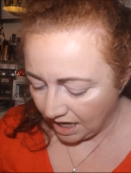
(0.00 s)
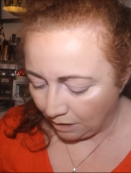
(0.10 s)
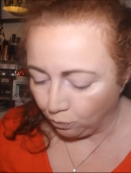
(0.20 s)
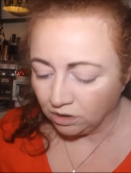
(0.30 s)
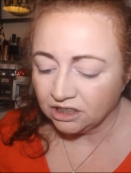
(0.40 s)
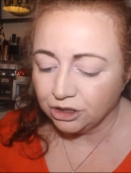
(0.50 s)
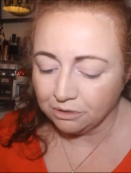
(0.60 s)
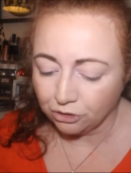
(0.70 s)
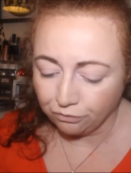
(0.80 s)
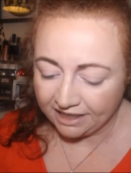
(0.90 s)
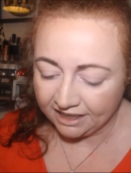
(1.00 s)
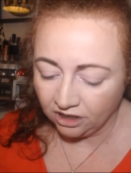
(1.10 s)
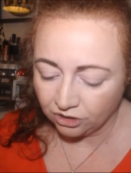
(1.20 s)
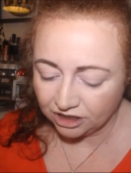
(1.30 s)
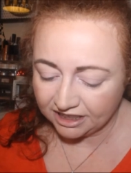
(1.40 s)
I want to do a green
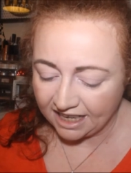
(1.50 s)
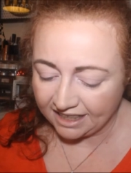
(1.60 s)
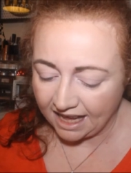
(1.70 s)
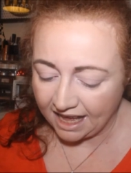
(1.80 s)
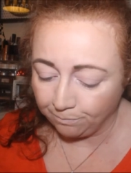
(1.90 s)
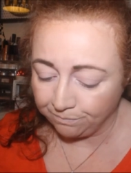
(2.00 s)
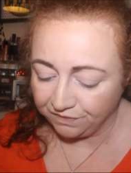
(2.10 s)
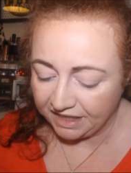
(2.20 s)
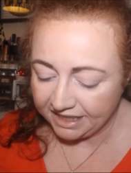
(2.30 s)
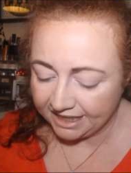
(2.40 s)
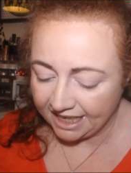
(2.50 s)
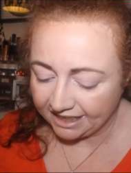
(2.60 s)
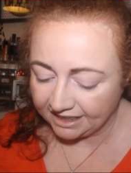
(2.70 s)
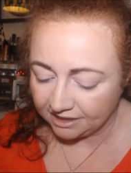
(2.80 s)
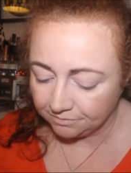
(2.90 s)
look today I'm
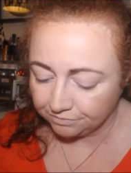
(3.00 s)
thinking